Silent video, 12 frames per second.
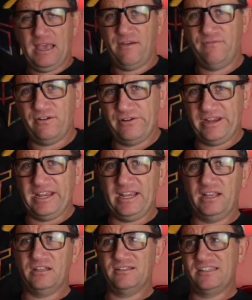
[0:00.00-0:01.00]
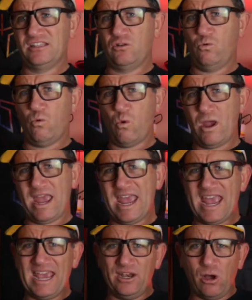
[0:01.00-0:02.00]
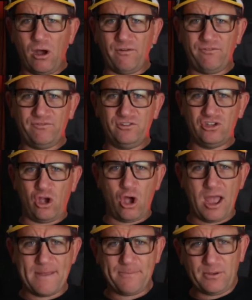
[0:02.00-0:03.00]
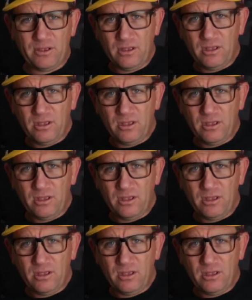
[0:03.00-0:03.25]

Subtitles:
A very squared off type,